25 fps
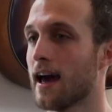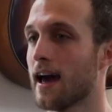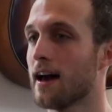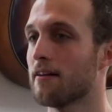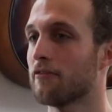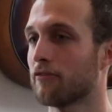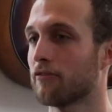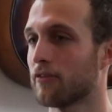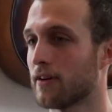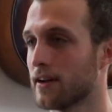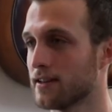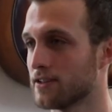
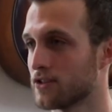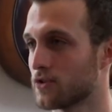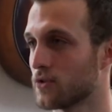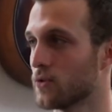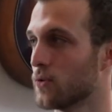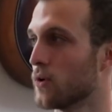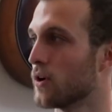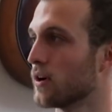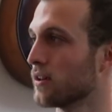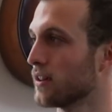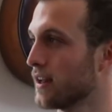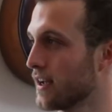have friends
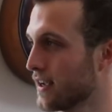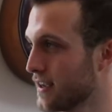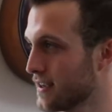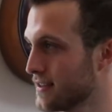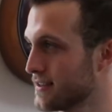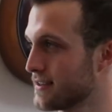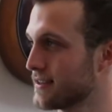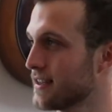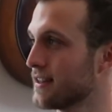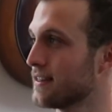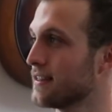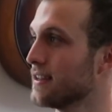who are, like I
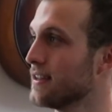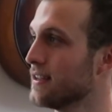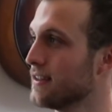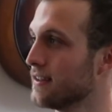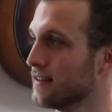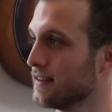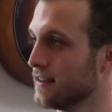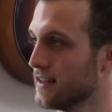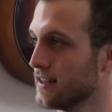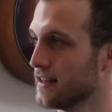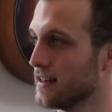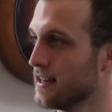said,
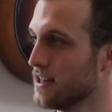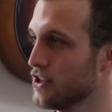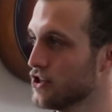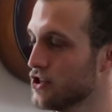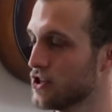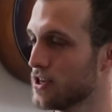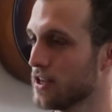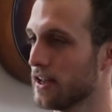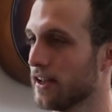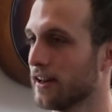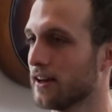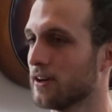the
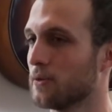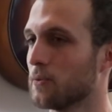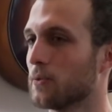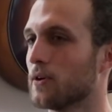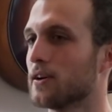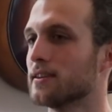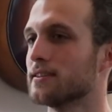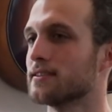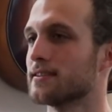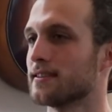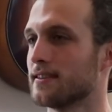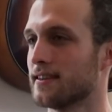initiated
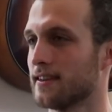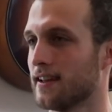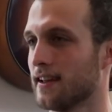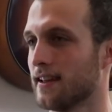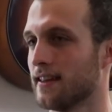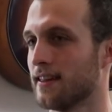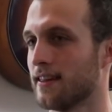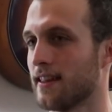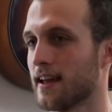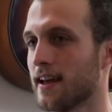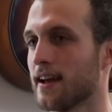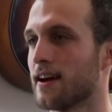ones,
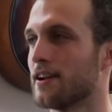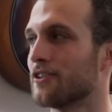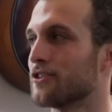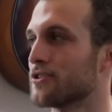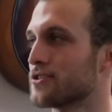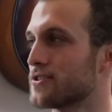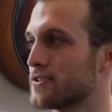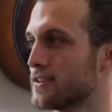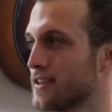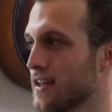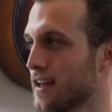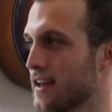and they
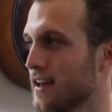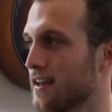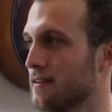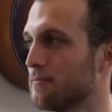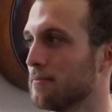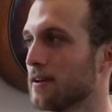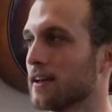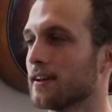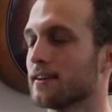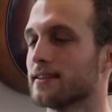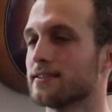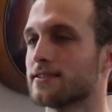
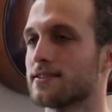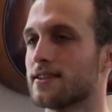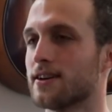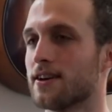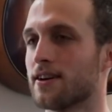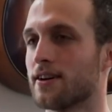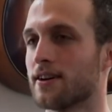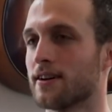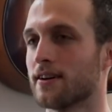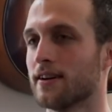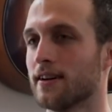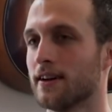understand, because
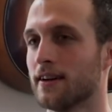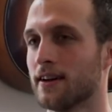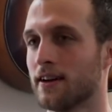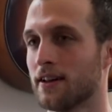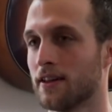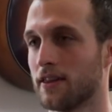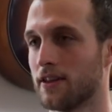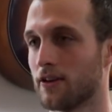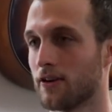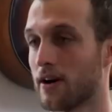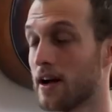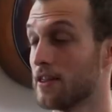they're
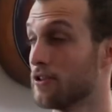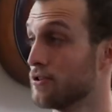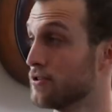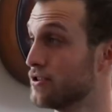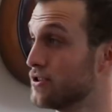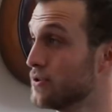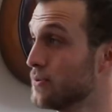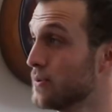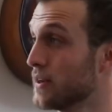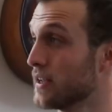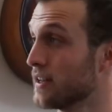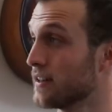either
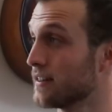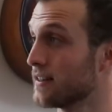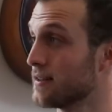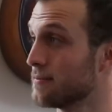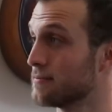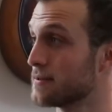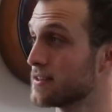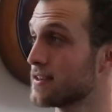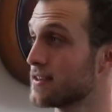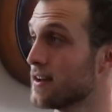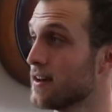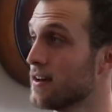doing it
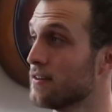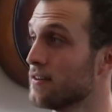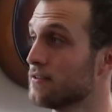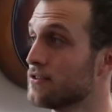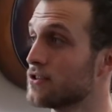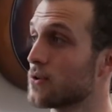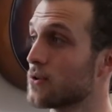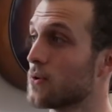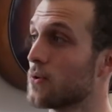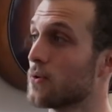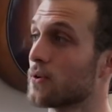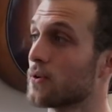
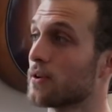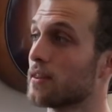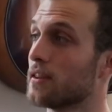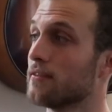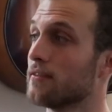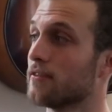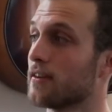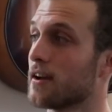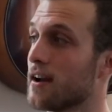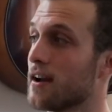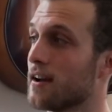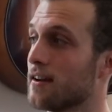themselves, or
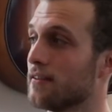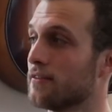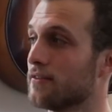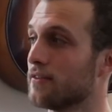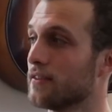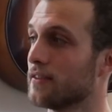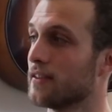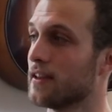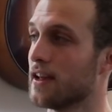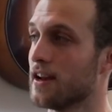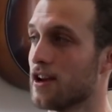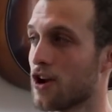they've kind
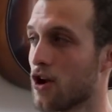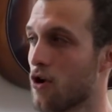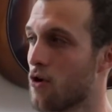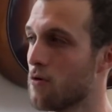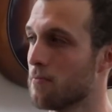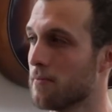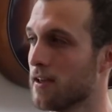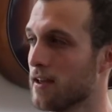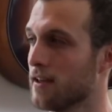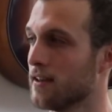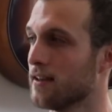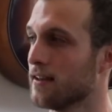of, they know
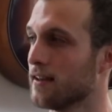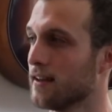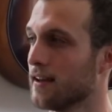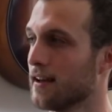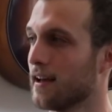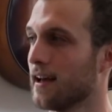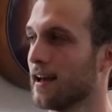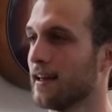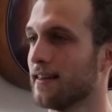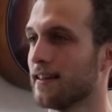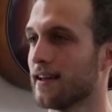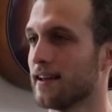me
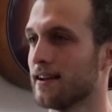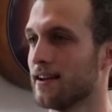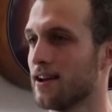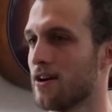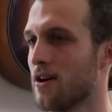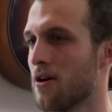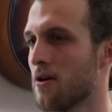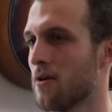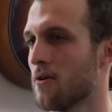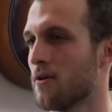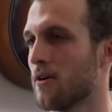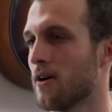and they
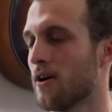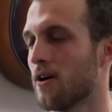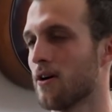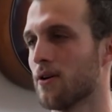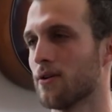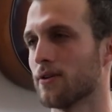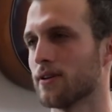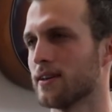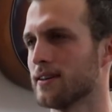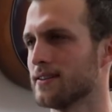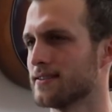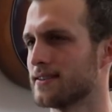know,
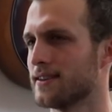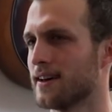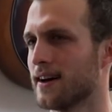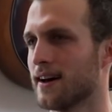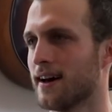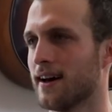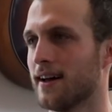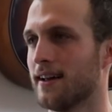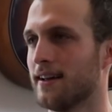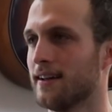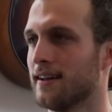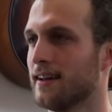oh, he's
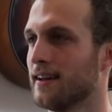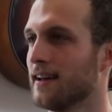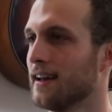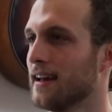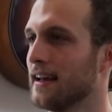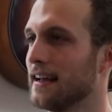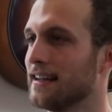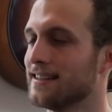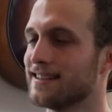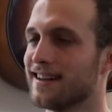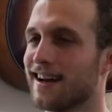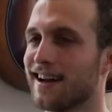not
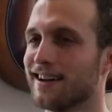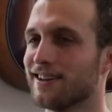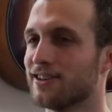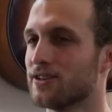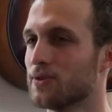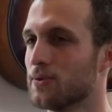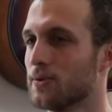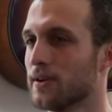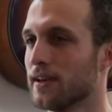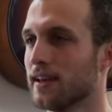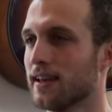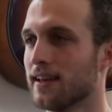
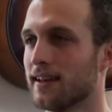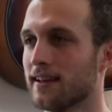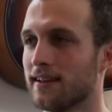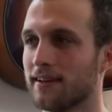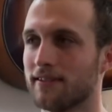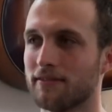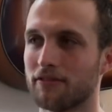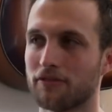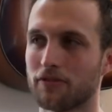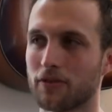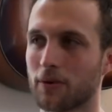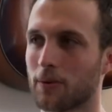doing
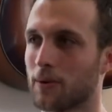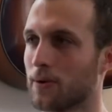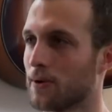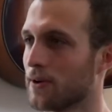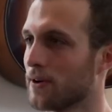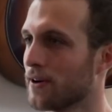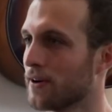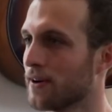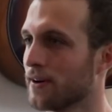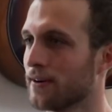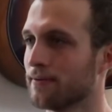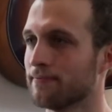it
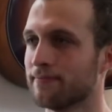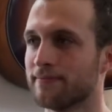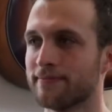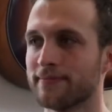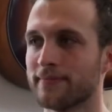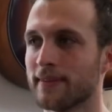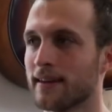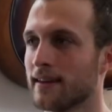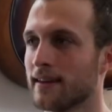for,